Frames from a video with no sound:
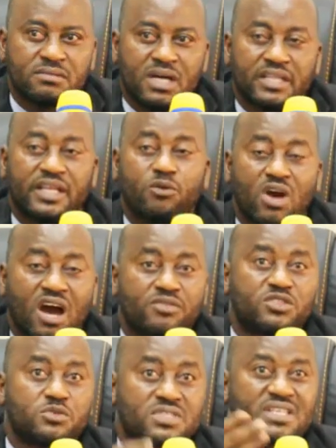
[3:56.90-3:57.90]
and then we
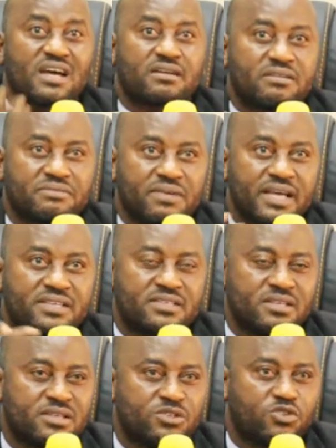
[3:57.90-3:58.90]
have to sacrifice
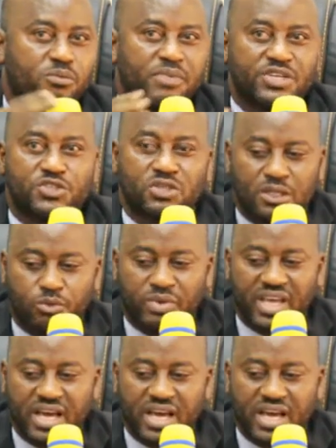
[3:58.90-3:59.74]
to make sure that we